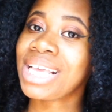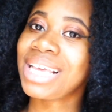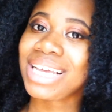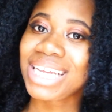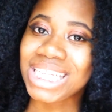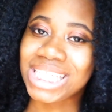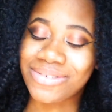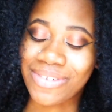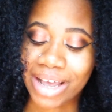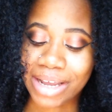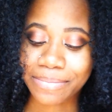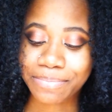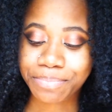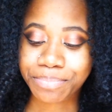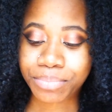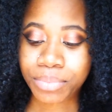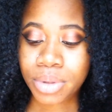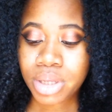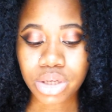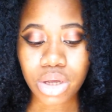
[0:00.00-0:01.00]
It's fine.
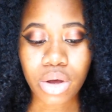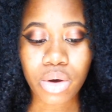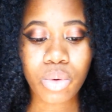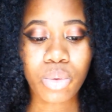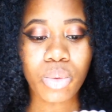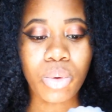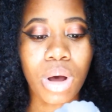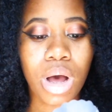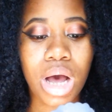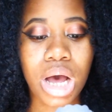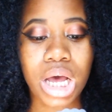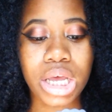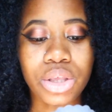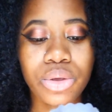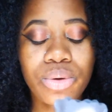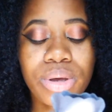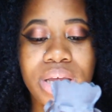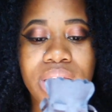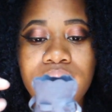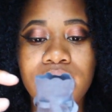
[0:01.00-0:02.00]
So uh,
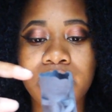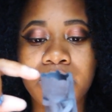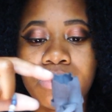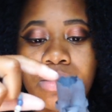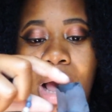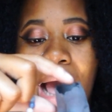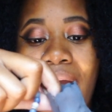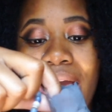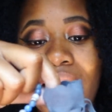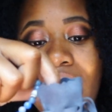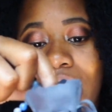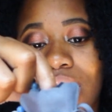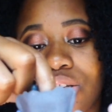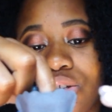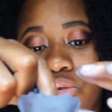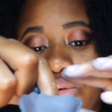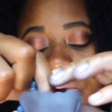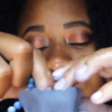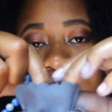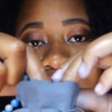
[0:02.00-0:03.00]
you get, I got
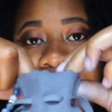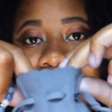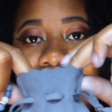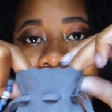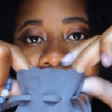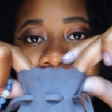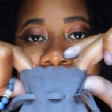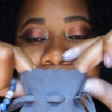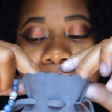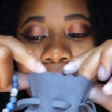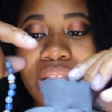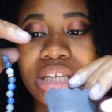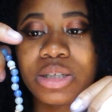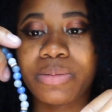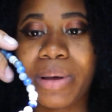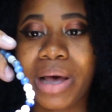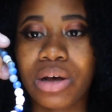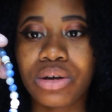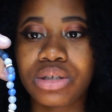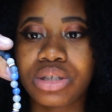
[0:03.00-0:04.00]
two things that came in this
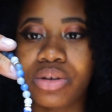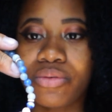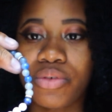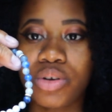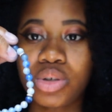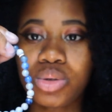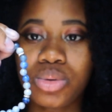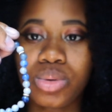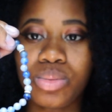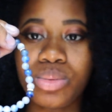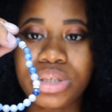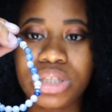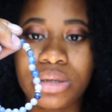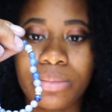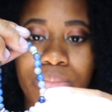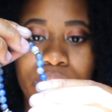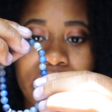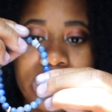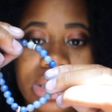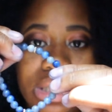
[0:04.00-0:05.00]
pouch. The first one was the
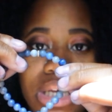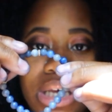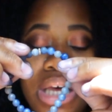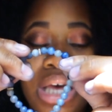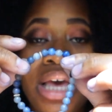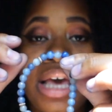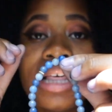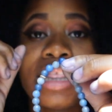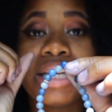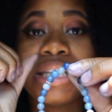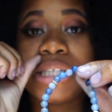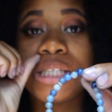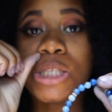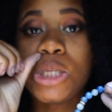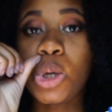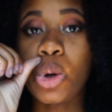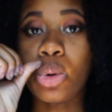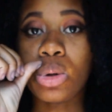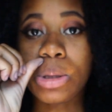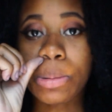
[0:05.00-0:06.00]
bracelet. This is
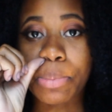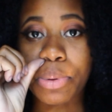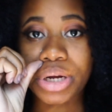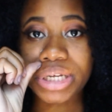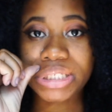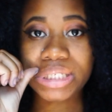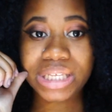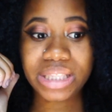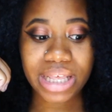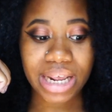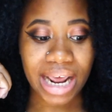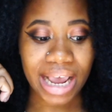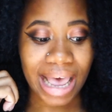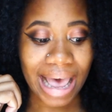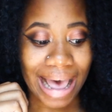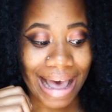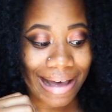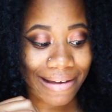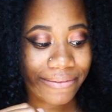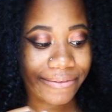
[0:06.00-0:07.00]
the only bracelet that I
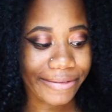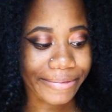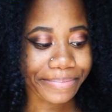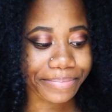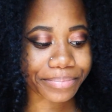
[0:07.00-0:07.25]
have.